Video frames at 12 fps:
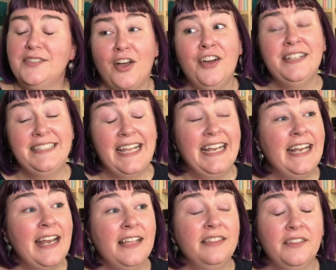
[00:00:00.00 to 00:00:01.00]

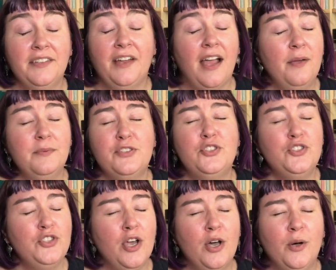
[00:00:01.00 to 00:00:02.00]
And I was
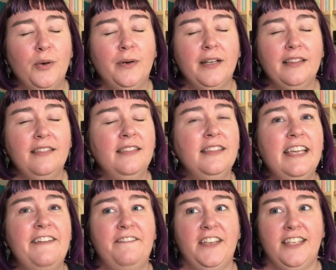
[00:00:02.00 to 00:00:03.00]
so
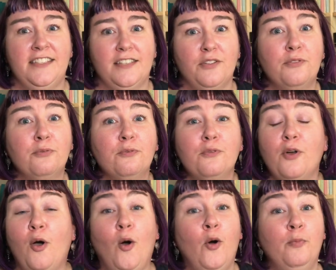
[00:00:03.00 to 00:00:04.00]
livid through the
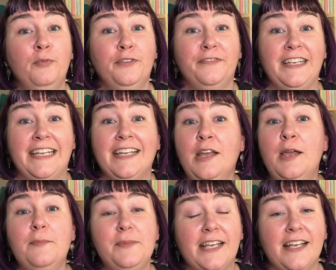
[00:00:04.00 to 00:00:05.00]
whole movie
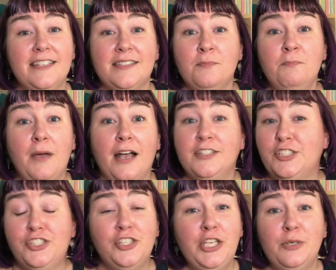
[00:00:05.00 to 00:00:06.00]
because a
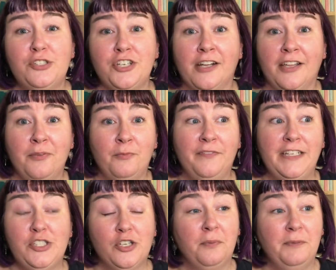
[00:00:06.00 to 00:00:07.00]
huge chunk of the movie
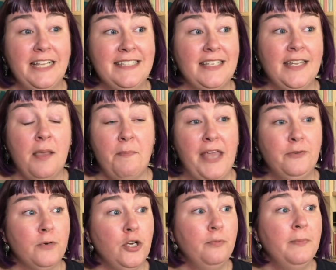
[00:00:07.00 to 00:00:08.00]
took place in a
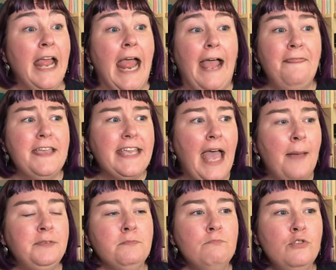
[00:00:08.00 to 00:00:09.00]
bedroom and they
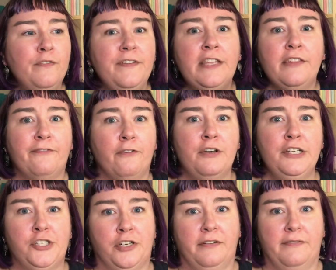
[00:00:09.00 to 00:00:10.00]
kept moving the
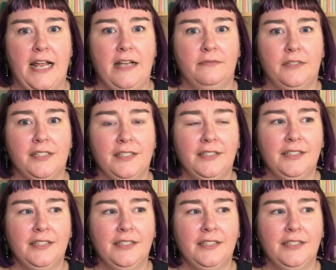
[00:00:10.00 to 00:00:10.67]
furniture around.